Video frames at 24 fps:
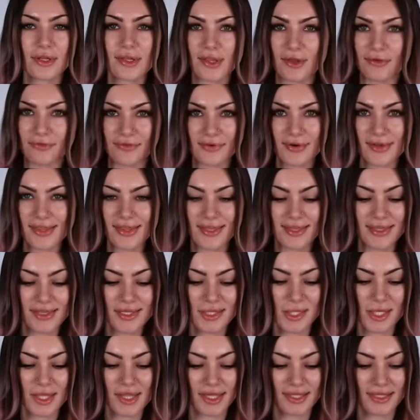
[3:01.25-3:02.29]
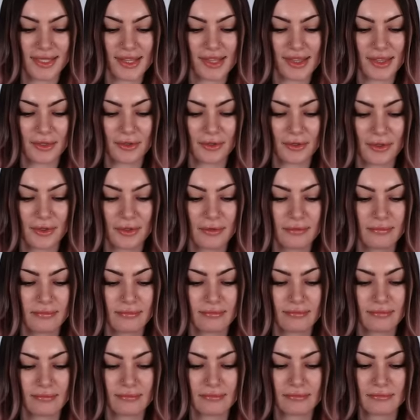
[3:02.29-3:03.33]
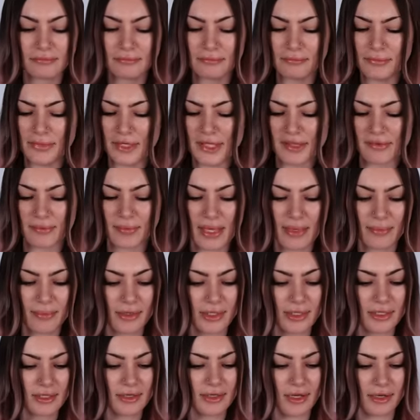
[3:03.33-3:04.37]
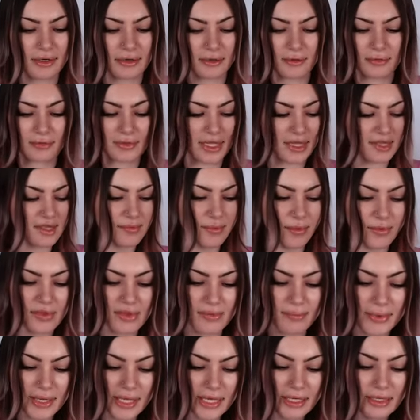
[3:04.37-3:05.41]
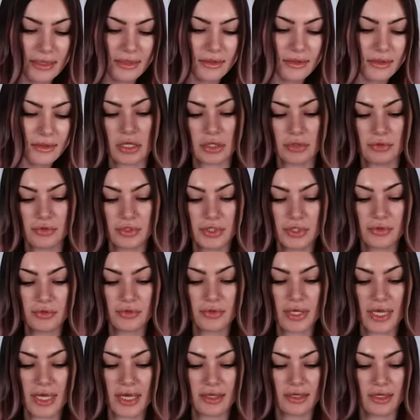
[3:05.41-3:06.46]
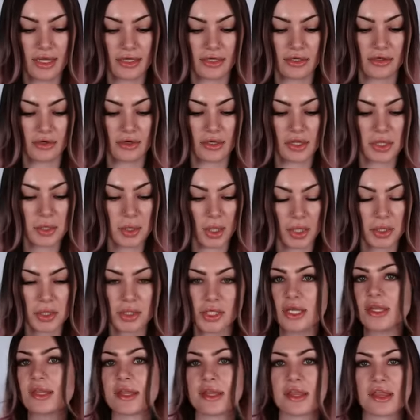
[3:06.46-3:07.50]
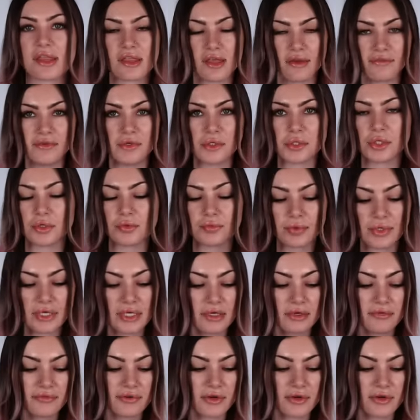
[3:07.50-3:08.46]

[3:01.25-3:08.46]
So first thing is just like this little piece of paper. I don't know what that's supposed to be. You do get like your instructions and stuff you should read